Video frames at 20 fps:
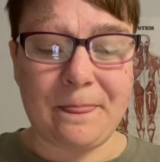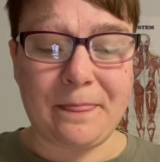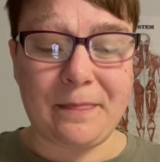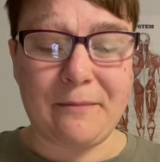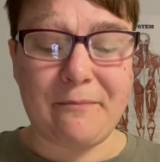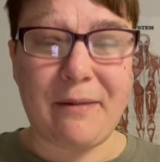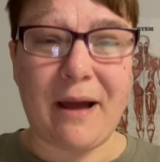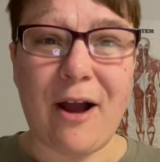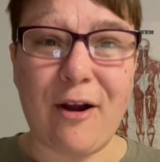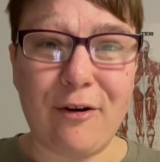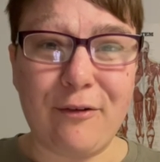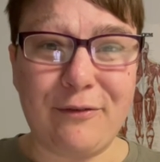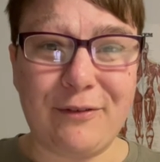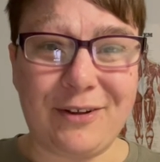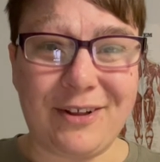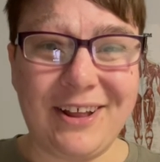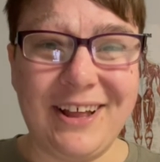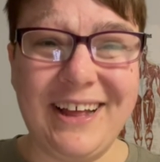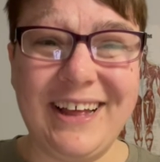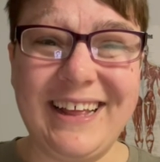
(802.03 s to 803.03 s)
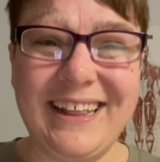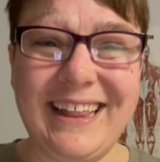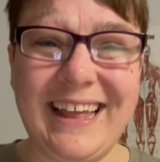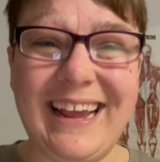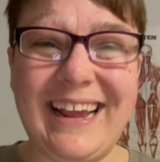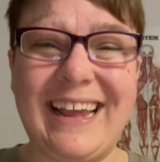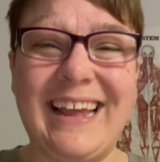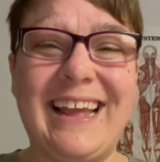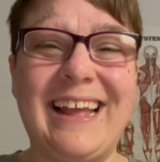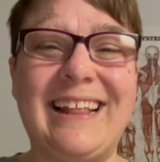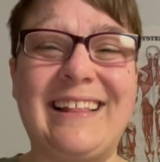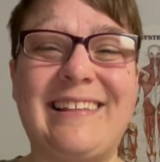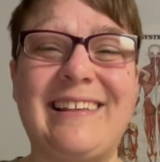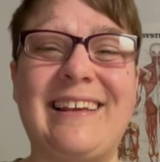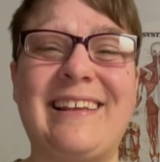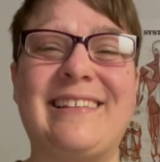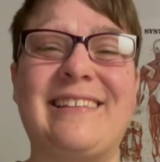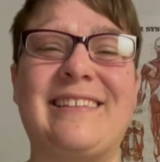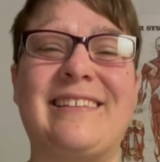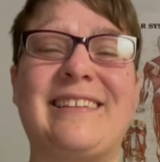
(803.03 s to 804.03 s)
powerful. Like
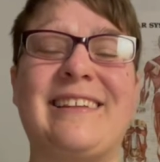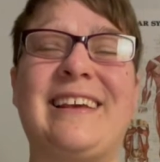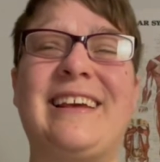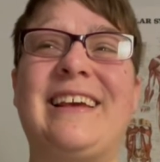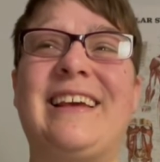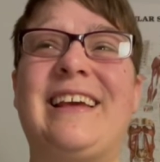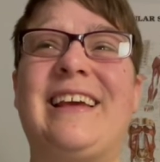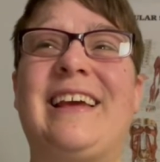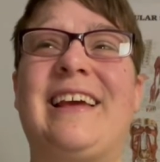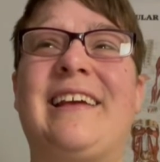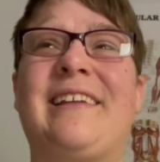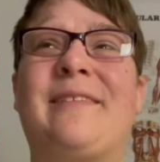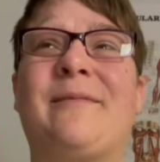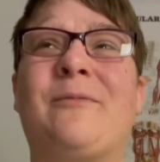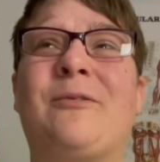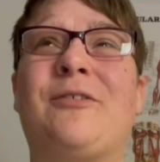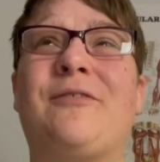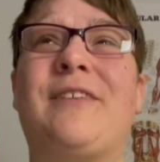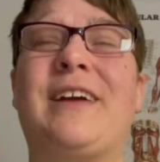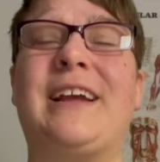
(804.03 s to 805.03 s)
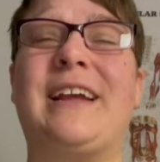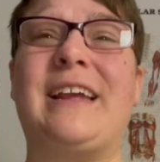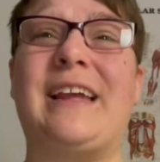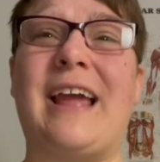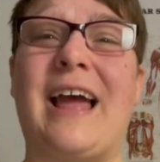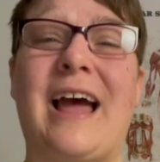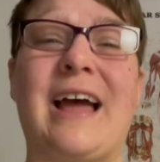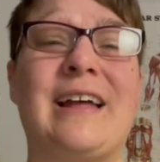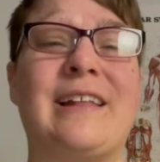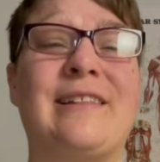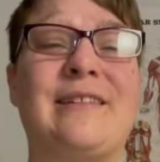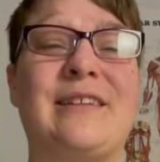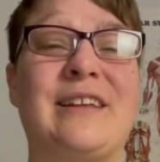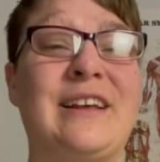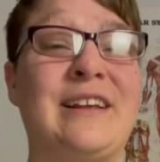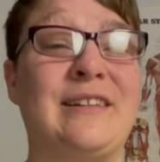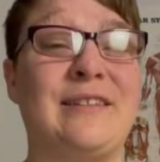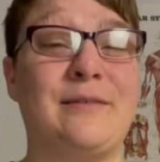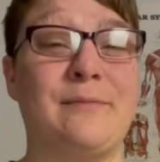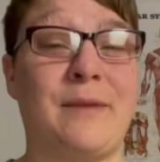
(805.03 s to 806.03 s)
it's more of like, yeah,
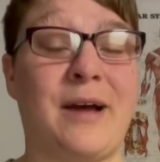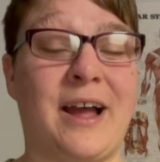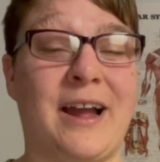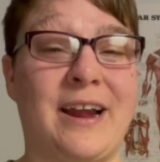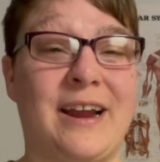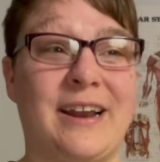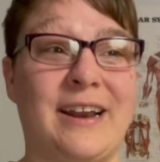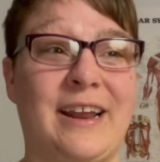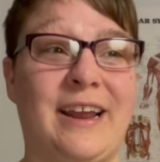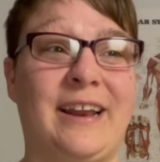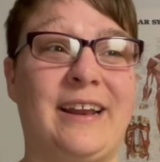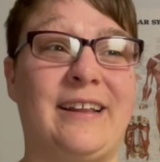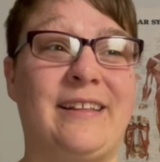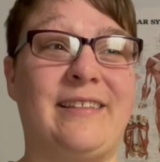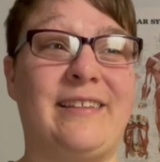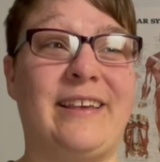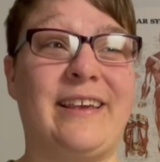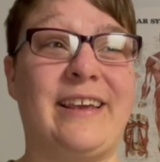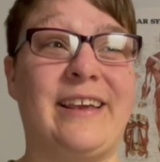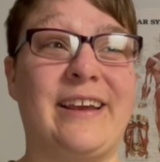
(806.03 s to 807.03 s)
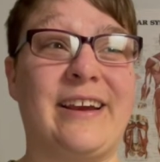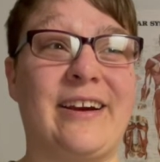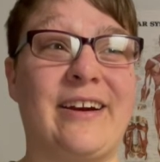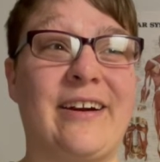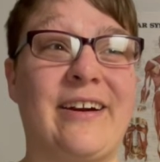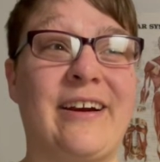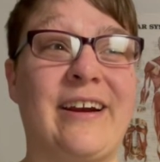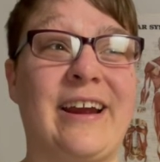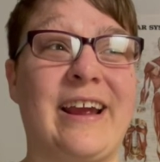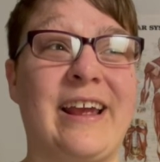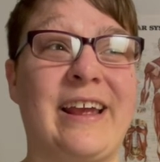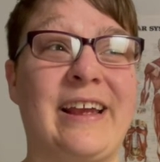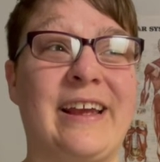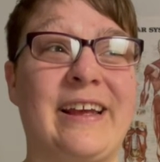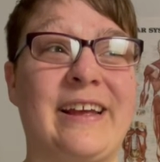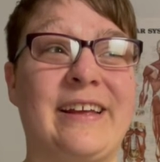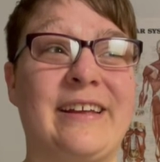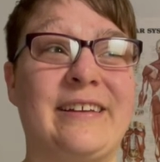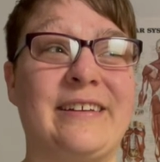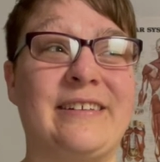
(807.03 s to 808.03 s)
it's mine and it's here,
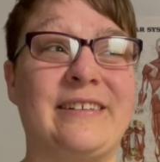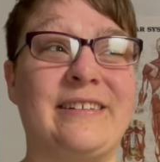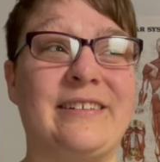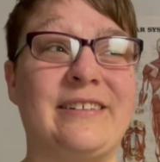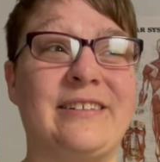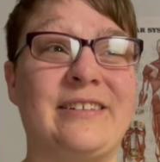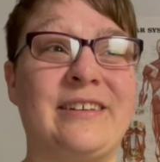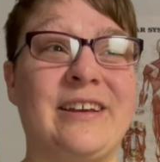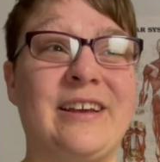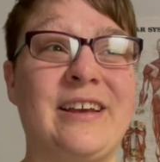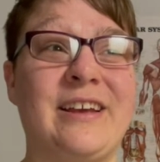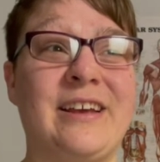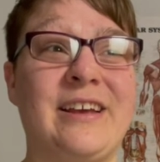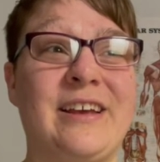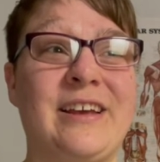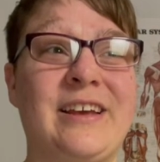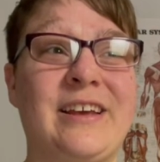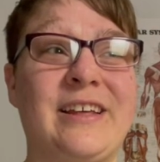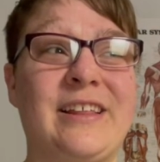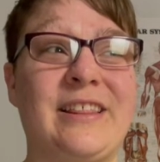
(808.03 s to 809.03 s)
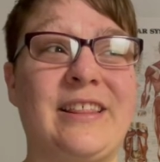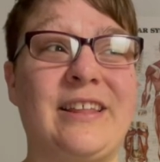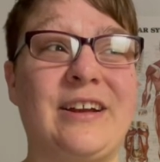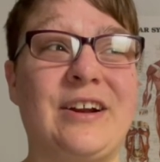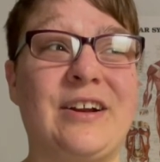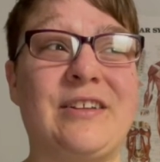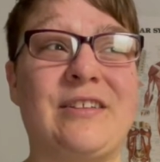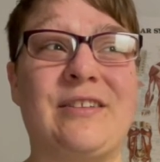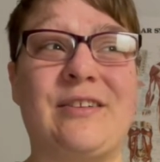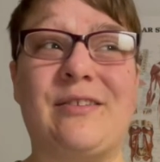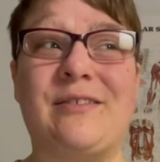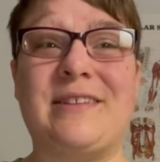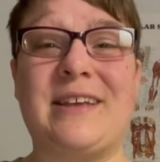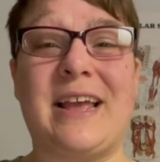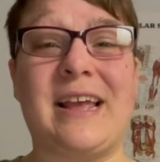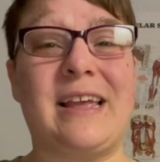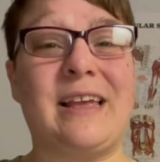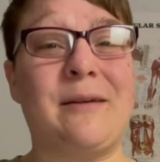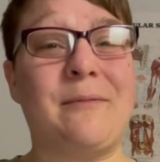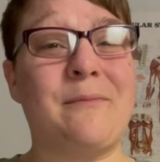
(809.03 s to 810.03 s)
and there is no
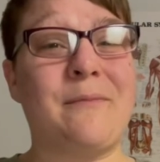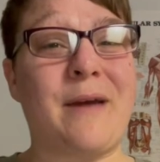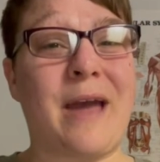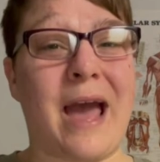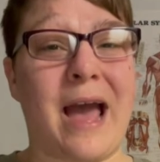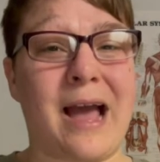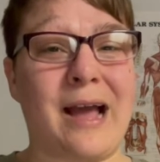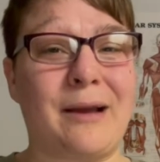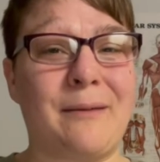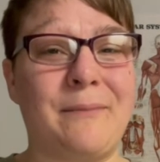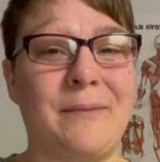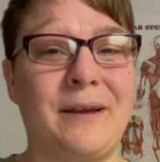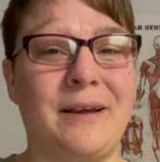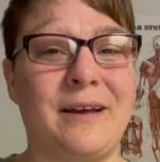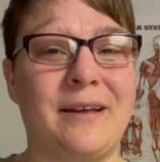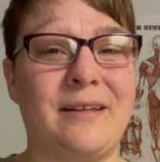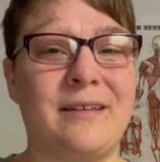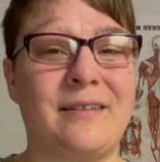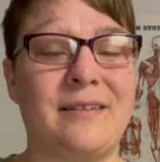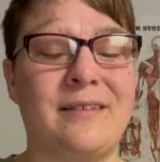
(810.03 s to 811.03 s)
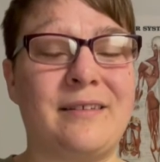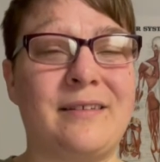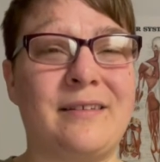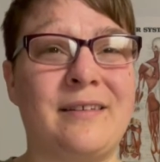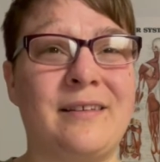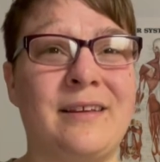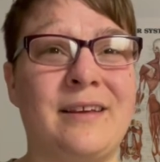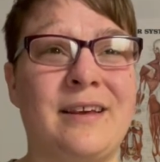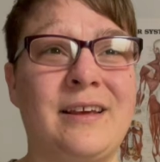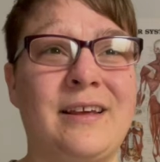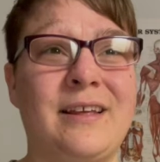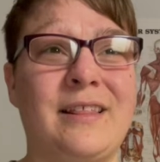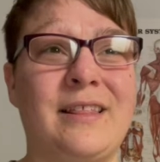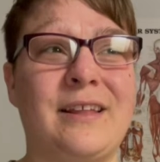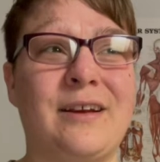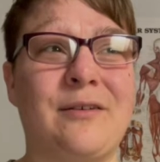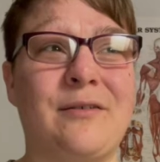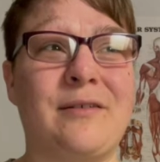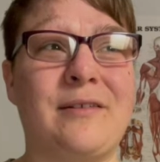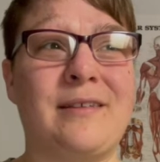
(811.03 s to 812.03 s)
taking back because
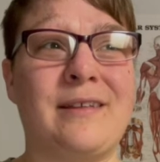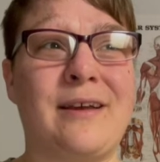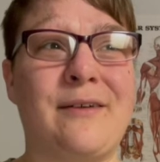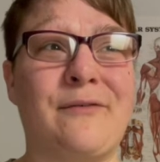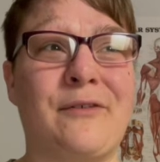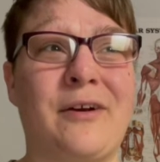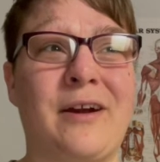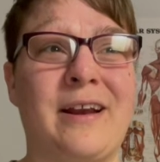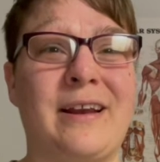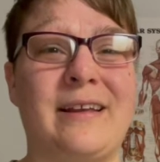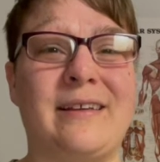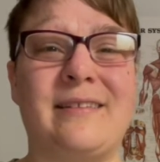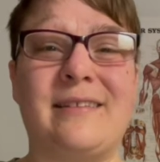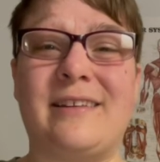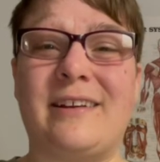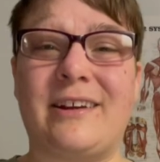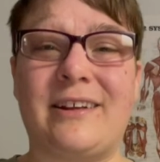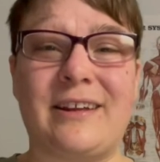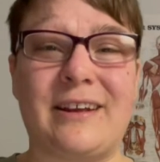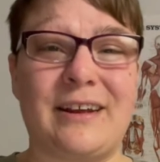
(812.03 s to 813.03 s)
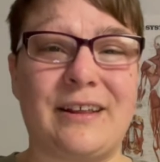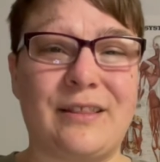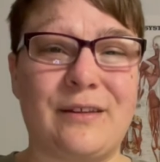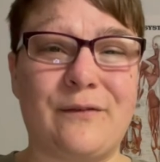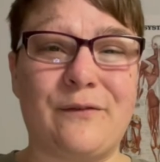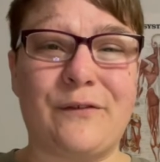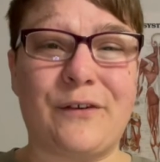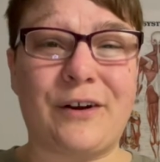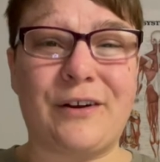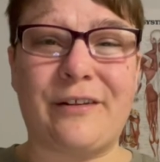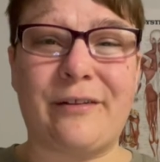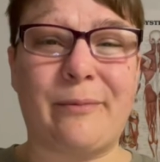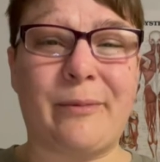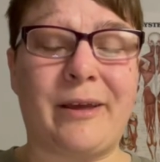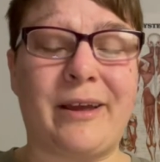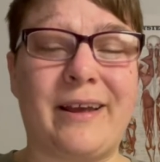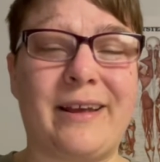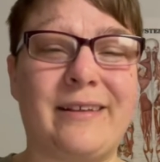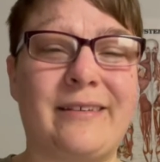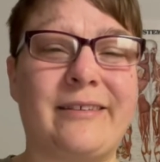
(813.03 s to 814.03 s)
there was never any stealing in the first
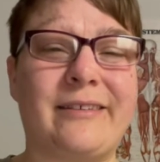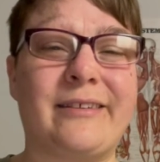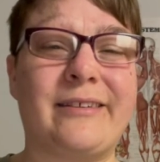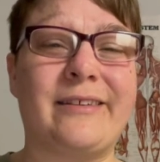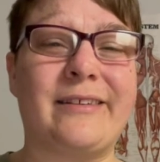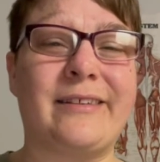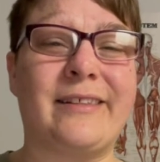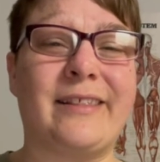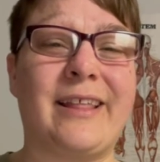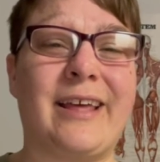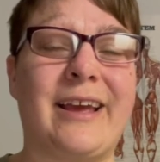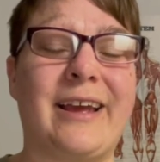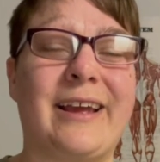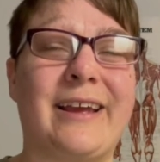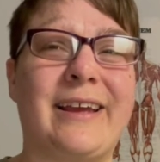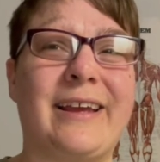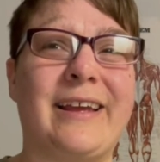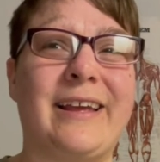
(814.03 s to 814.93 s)
place. Like,